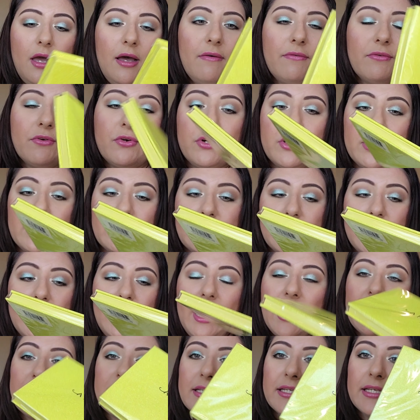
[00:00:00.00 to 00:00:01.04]
Of course, I
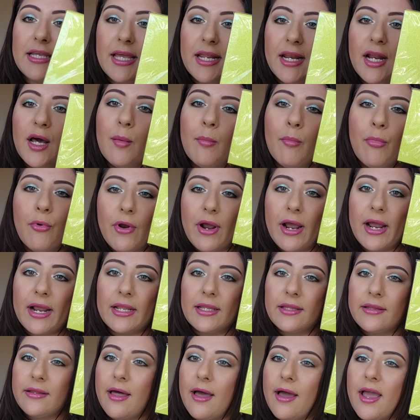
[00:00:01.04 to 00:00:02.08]
had to get a
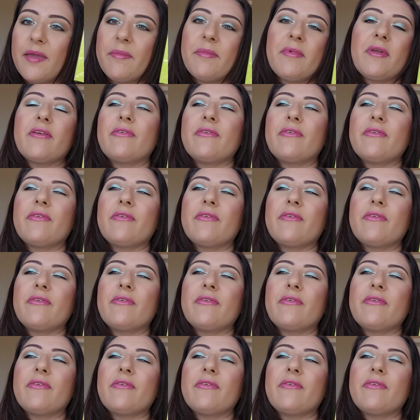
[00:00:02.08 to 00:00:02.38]
bright lime.